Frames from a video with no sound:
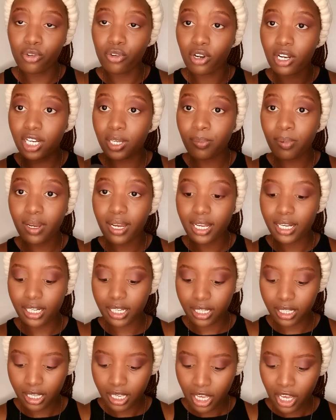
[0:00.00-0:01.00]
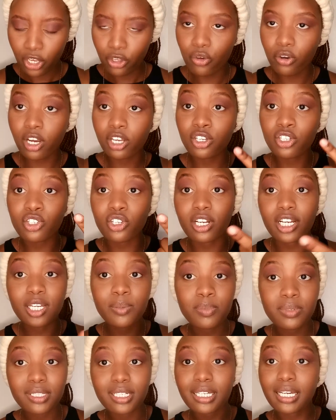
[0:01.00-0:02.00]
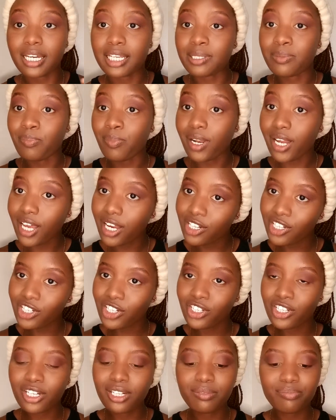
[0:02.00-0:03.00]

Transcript: lip color, you can use your lipstick as blush.